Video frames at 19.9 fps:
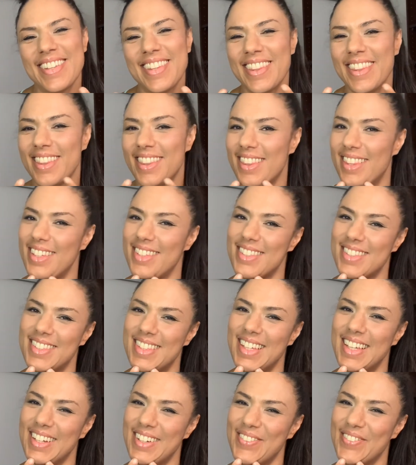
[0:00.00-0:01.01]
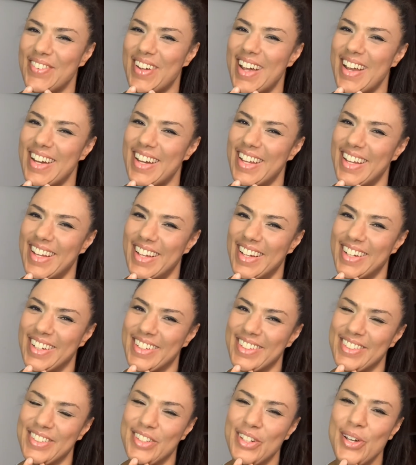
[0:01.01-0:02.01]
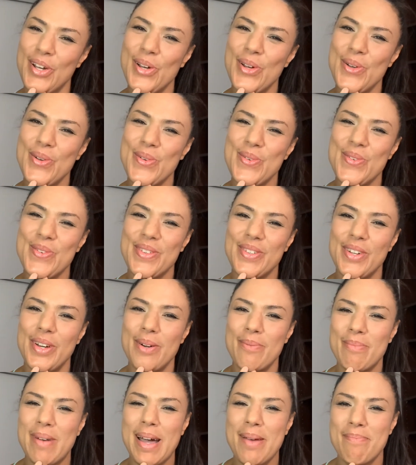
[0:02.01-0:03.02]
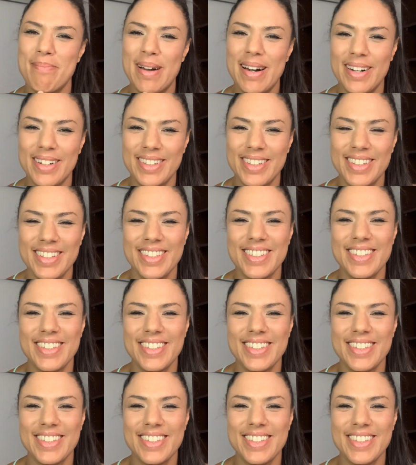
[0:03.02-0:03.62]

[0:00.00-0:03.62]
this thing right here. No, not my mug,